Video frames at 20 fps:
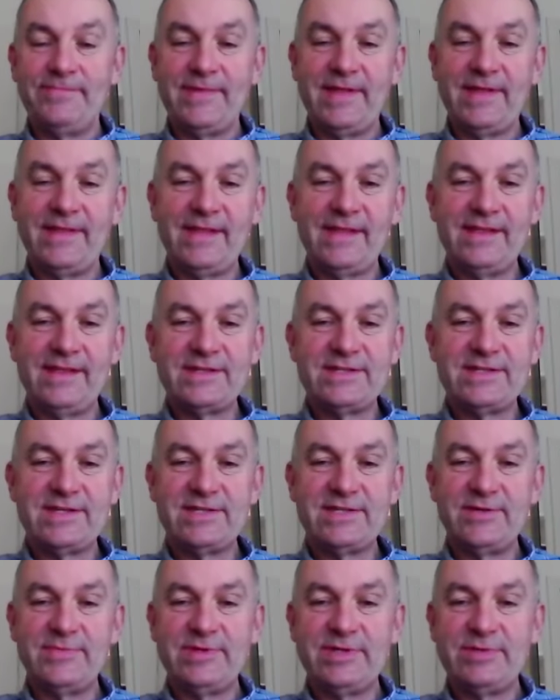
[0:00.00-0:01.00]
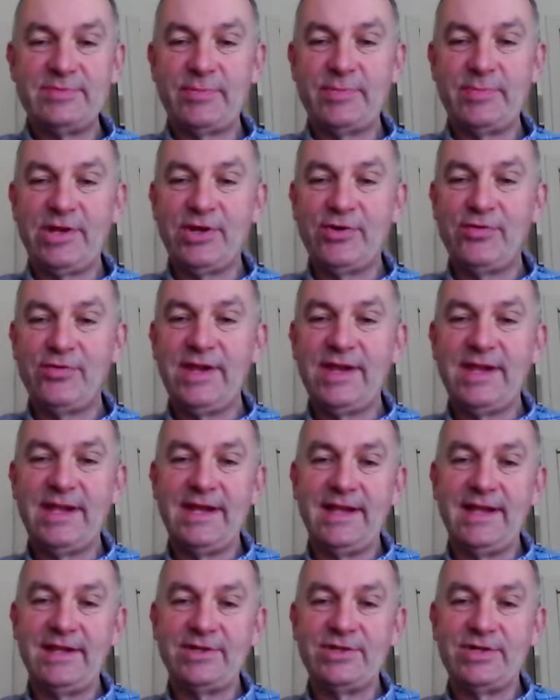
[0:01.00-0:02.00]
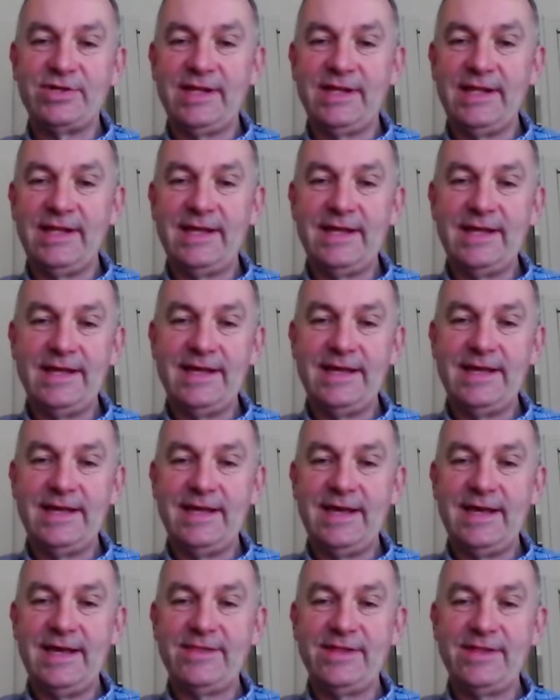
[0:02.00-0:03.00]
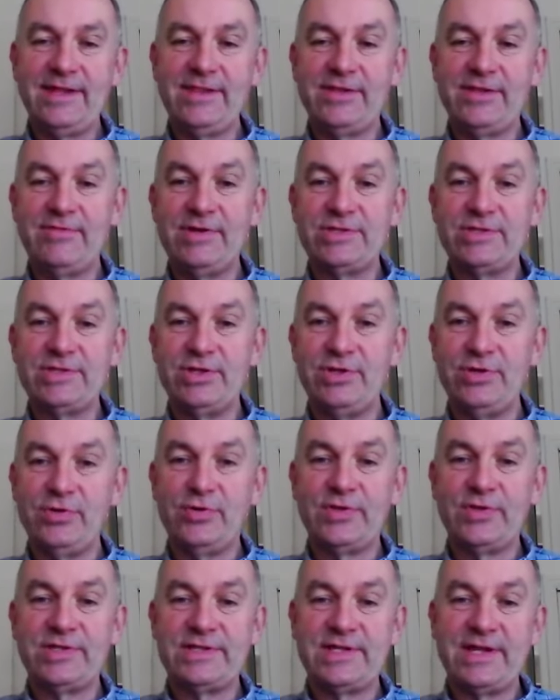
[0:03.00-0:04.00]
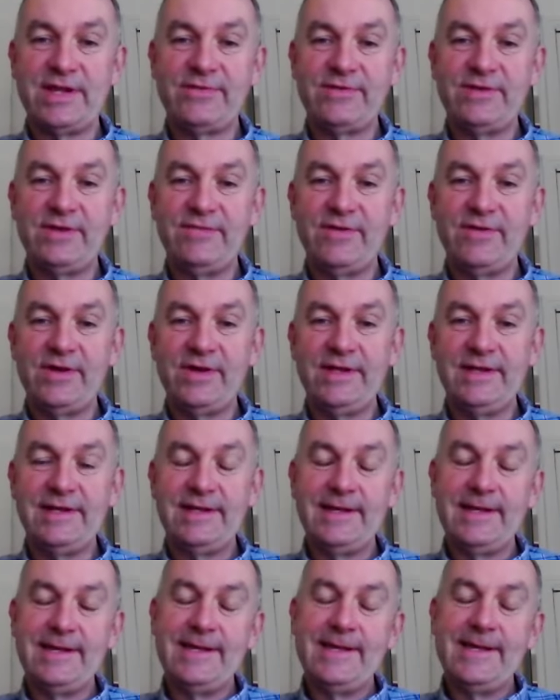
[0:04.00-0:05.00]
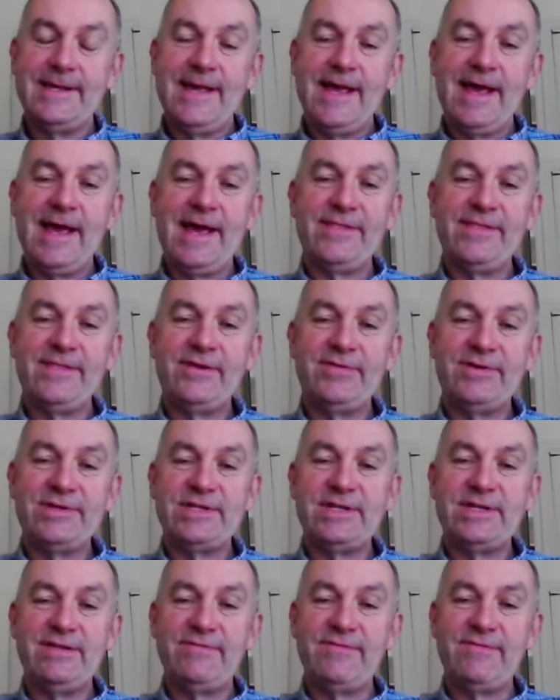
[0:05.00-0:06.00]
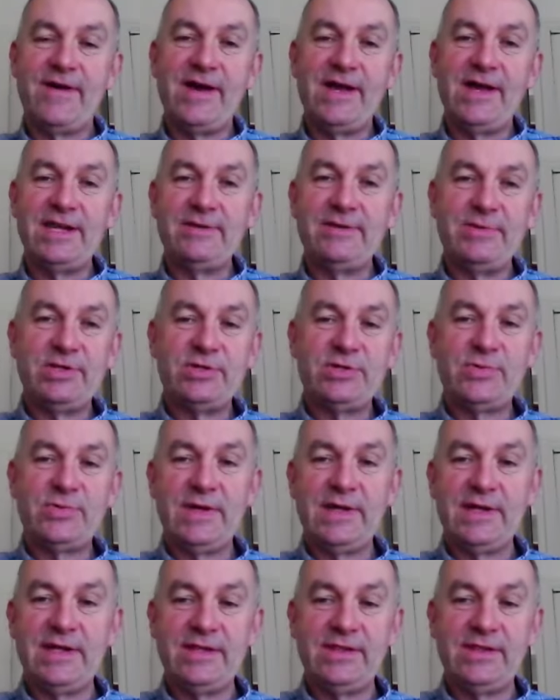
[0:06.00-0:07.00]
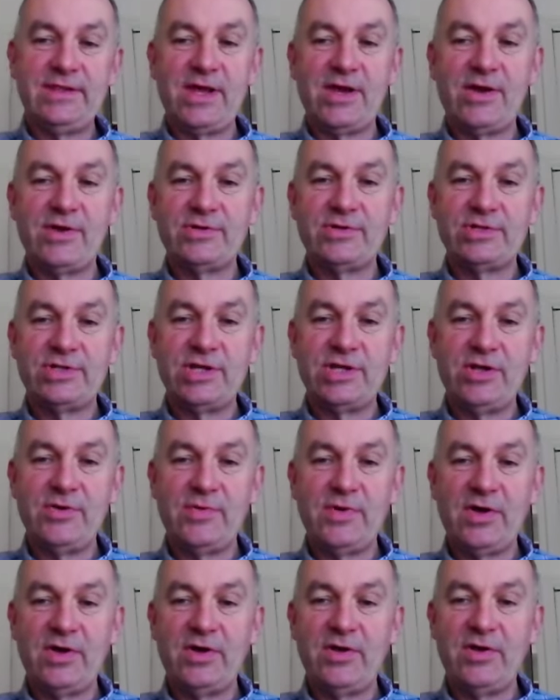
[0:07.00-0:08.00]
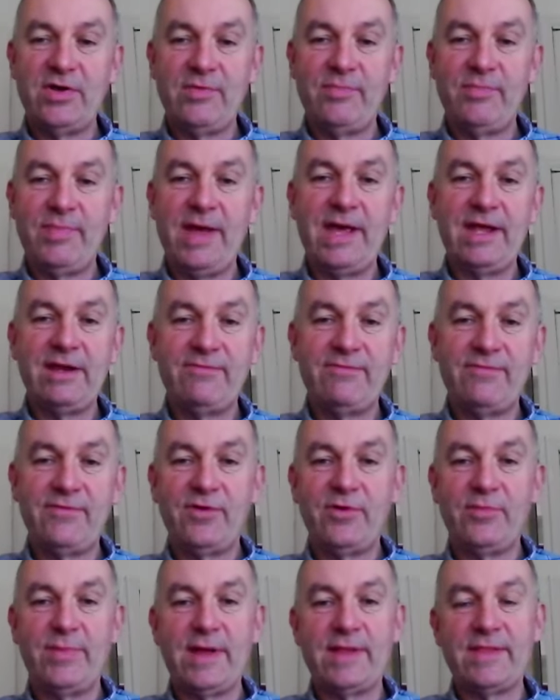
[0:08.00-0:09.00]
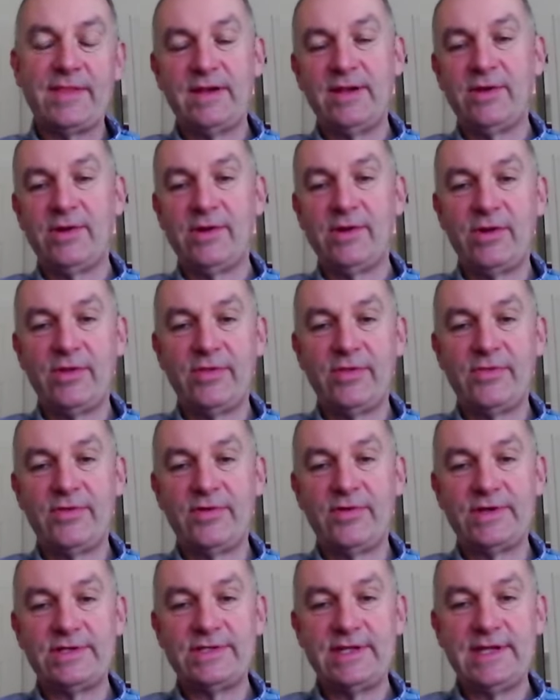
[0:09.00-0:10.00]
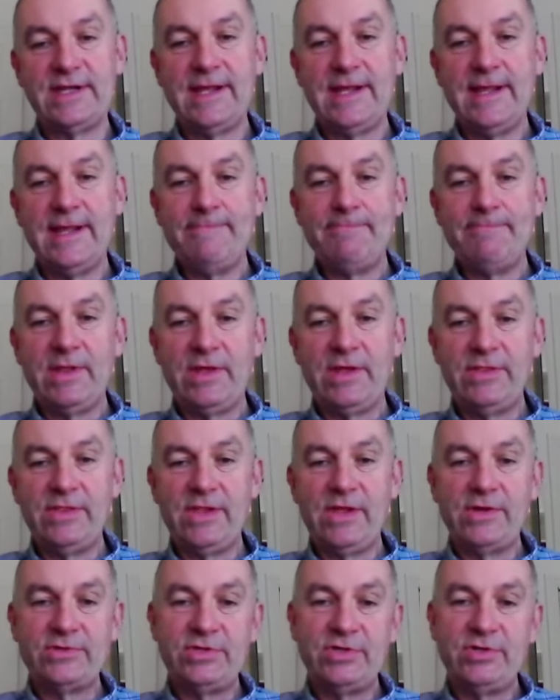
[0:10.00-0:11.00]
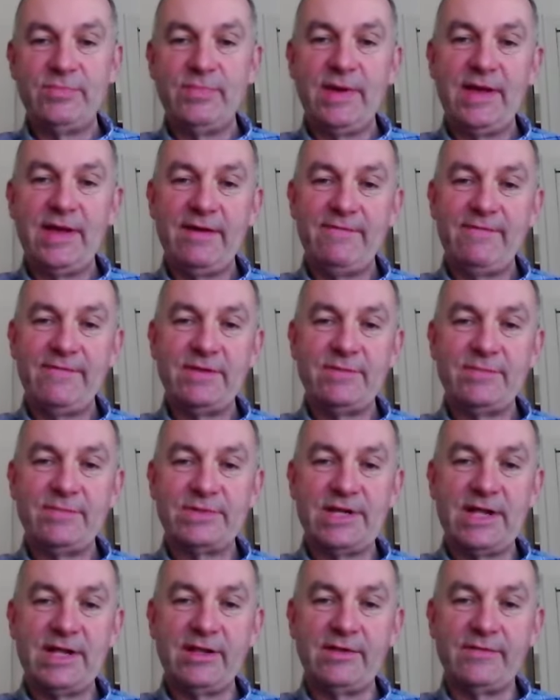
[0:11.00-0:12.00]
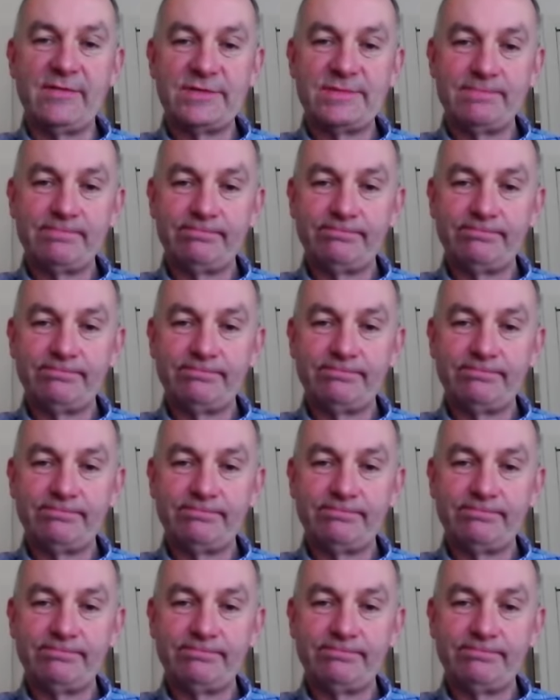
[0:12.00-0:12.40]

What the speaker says: I think the system is probably creaking, actually. I think there is a north-south divide, and there is a divide between those who are paid for by the local authority and those who pay for themselves.